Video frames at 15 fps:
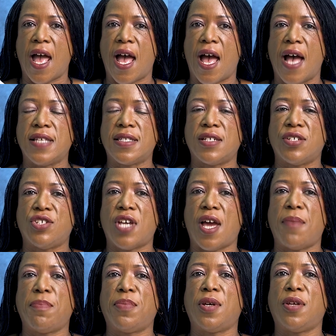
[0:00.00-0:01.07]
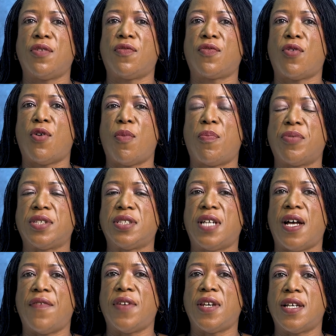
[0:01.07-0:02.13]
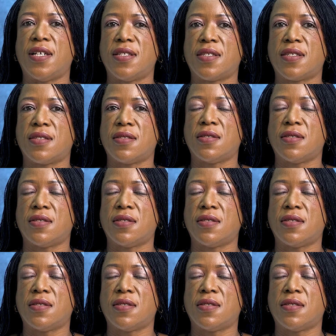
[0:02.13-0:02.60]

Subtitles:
As a champion of corporate governance,